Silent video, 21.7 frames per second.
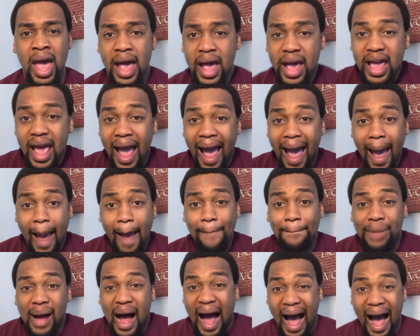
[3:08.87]
He
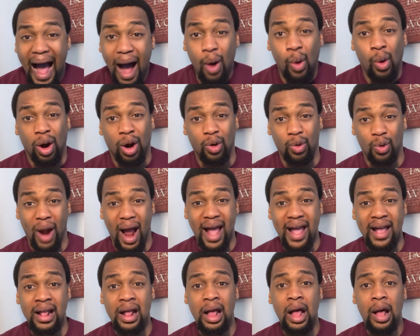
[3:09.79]
had power,
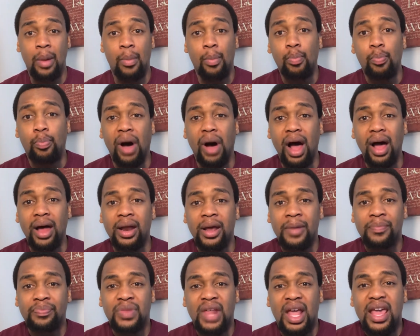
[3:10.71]
right? But
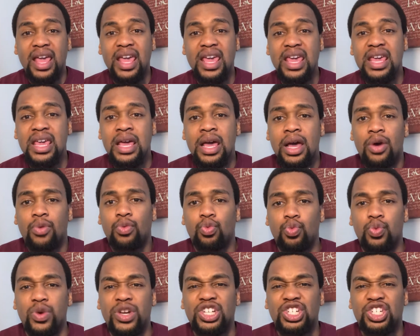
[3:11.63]
he
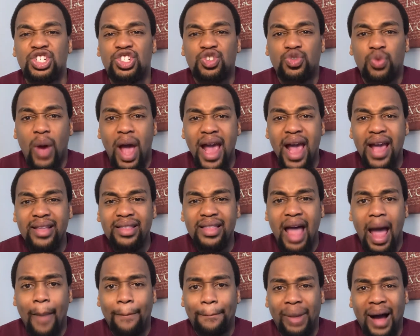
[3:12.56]
restrained
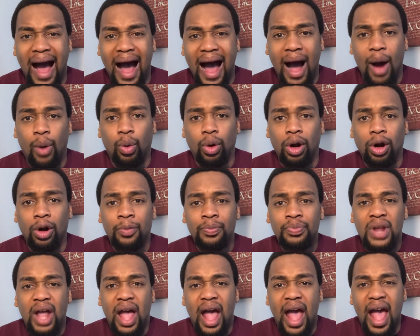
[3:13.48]
that power
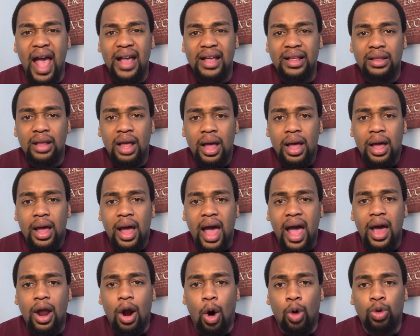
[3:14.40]
and
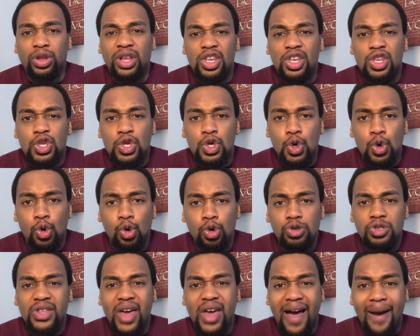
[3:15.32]
only
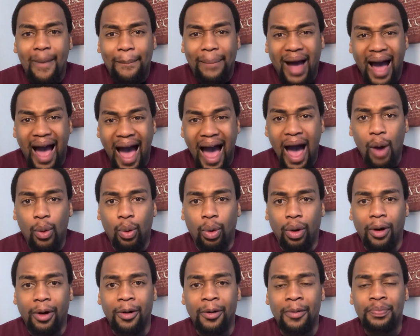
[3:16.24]
used that
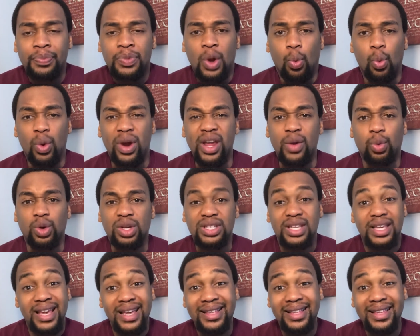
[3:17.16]
power when it was
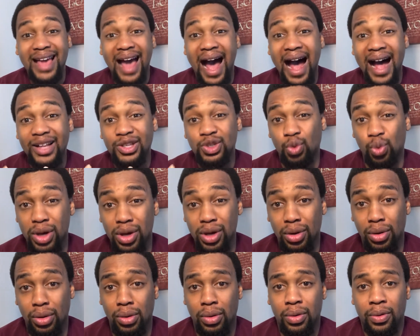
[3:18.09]
in God's
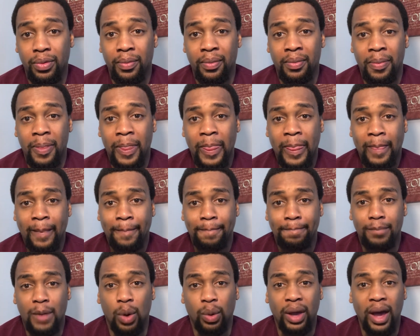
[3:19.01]
will,
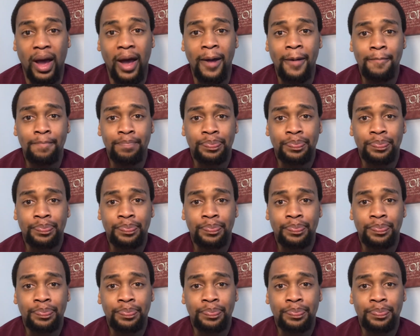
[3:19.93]
okay?